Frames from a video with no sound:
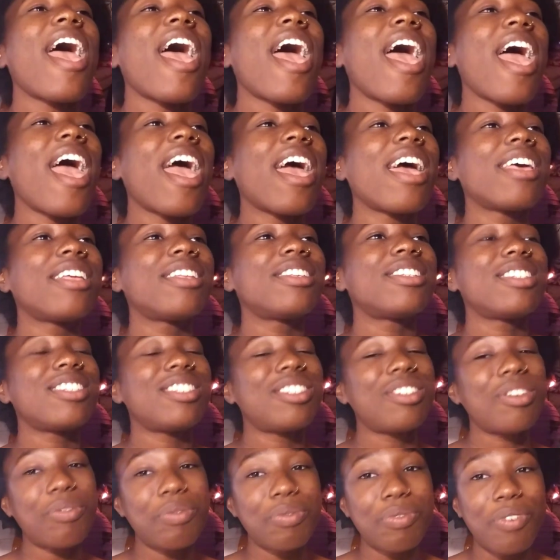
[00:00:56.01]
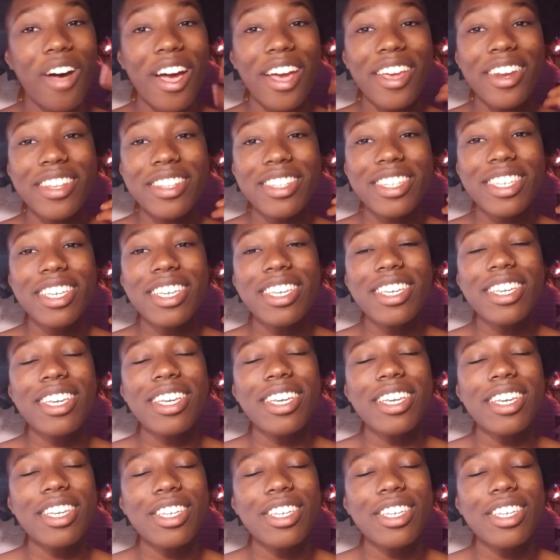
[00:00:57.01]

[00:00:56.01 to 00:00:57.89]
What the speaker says: and to finally,